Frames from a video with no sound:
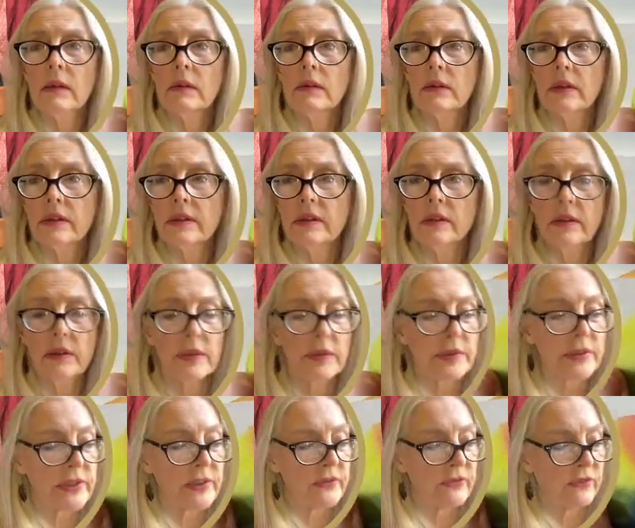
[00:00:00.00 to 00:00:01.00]
just a little
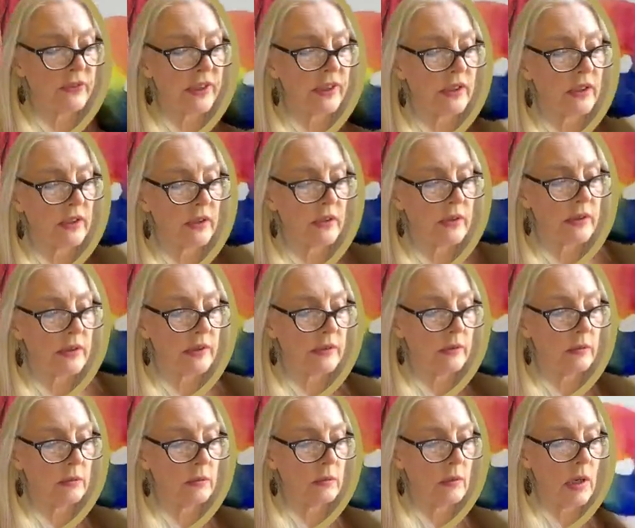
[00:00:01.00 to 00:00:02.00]
sphere
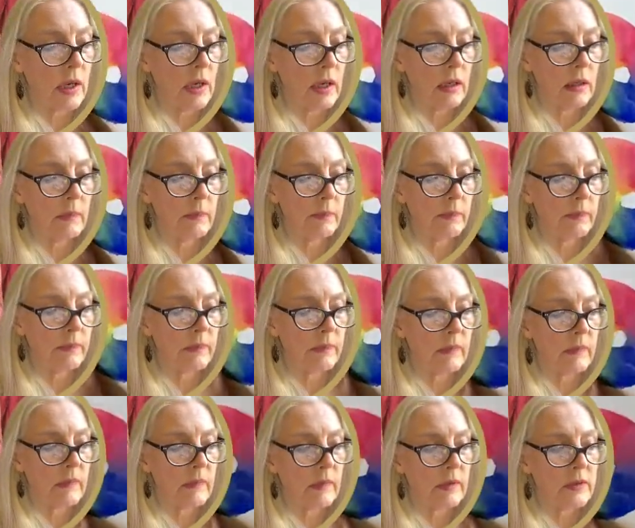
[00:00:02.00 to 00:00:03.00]
to
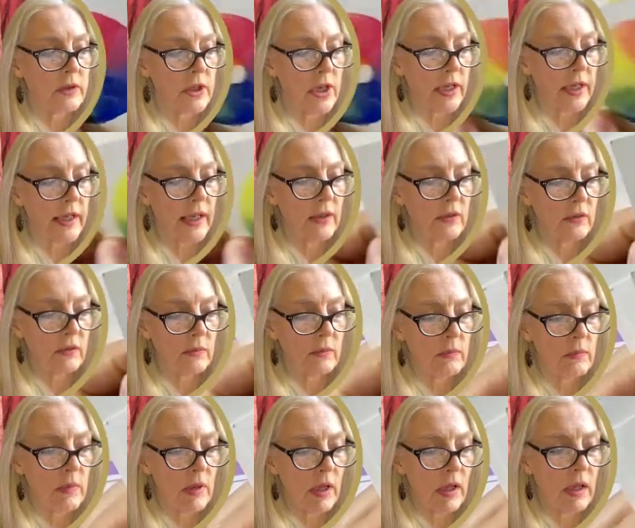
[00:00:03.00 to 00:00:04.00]
check out
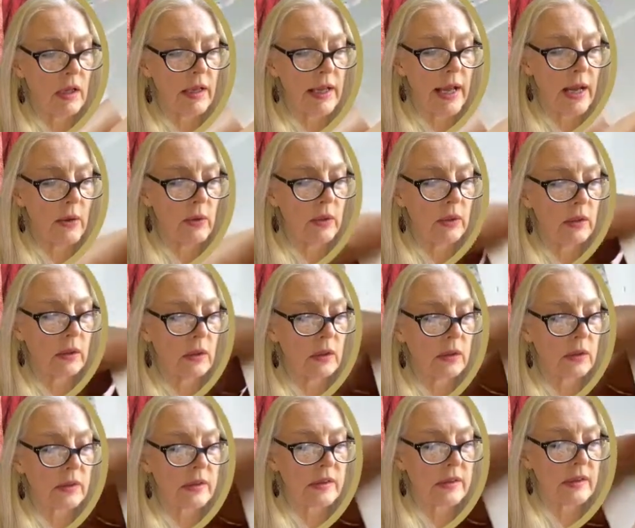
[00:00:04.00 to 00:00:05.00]
how it
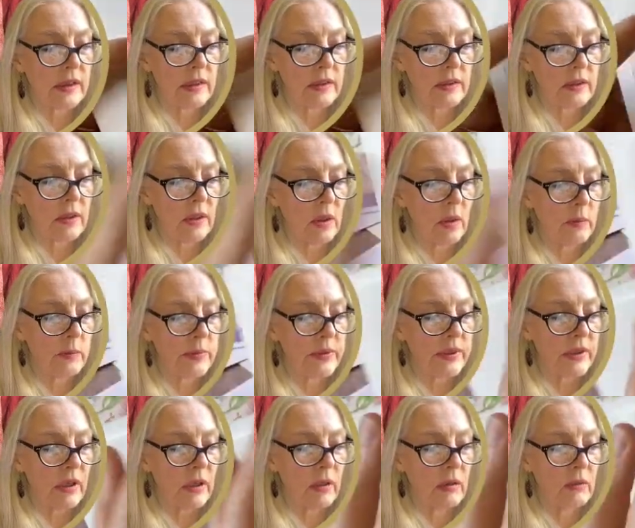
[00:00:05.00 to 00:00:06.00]
looks in
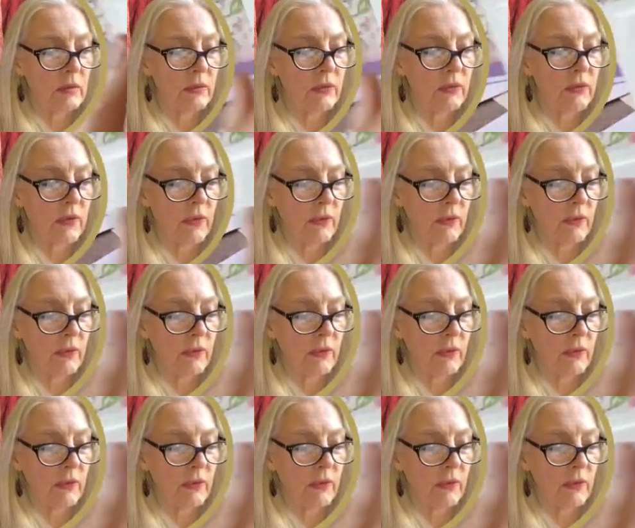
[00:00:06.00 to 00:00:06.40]
terms of